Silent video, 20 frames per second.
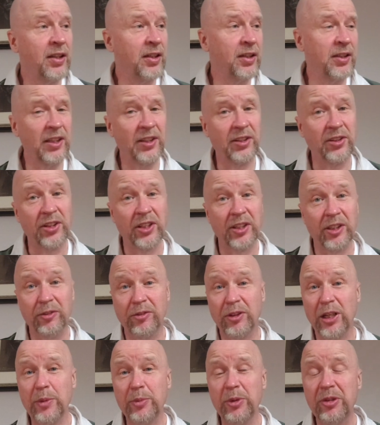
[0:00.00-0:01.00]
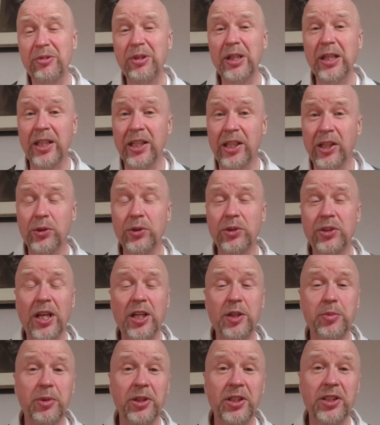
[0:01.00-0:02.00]
The other thing that Raymond really could
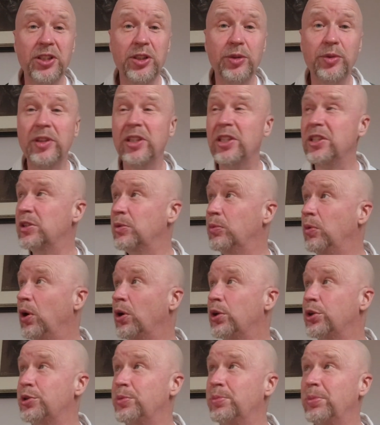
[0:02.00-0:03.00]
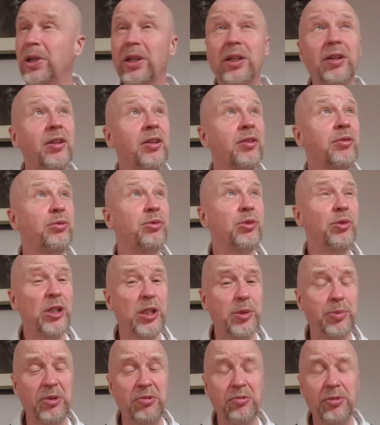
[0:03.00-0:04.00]
desperately do with is a wash, but
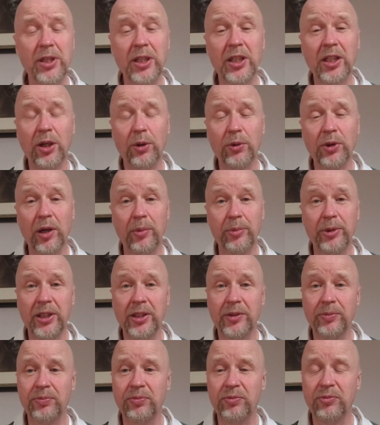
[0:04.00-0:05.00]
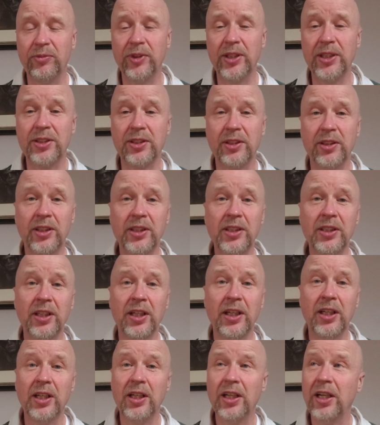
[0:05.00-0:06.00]
it's been really cold up here recently,
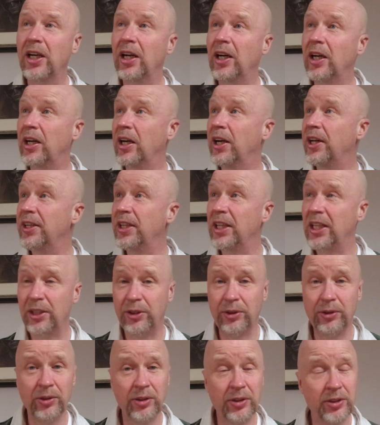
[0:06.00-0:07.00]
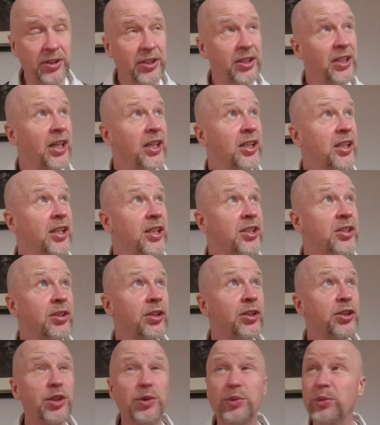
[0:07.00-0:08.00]
and now today it's
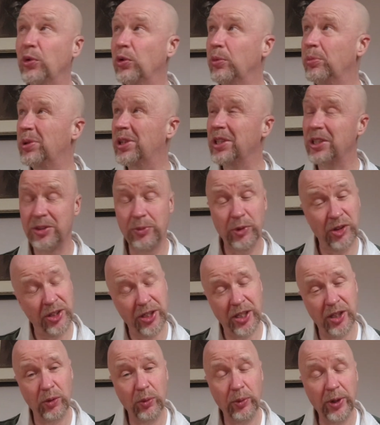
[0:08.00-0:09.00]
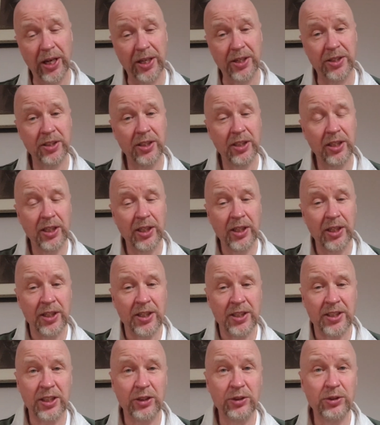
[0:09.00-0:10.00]
nice and warm, but it's now wet.
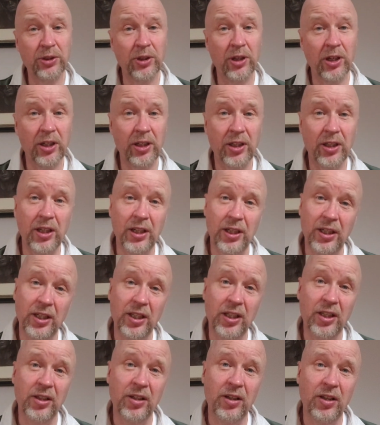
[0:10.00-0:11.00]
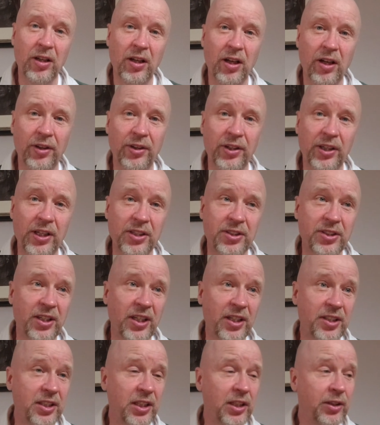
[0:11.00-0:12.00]
So I think that's the
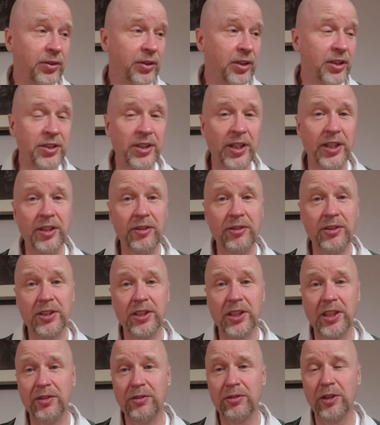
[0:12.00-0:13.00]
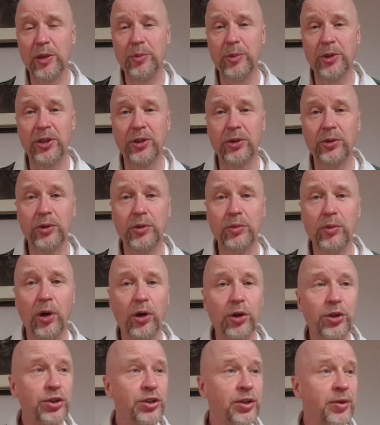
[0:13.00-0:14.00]
next thing on the agenda, is to give Raymond a good
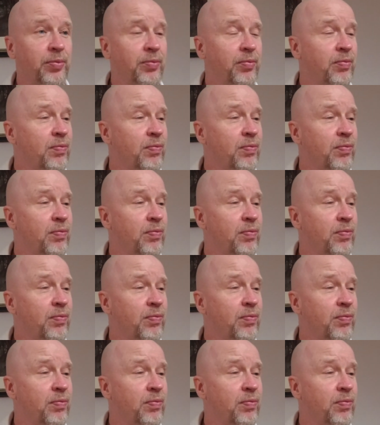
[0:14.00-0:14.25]
wash.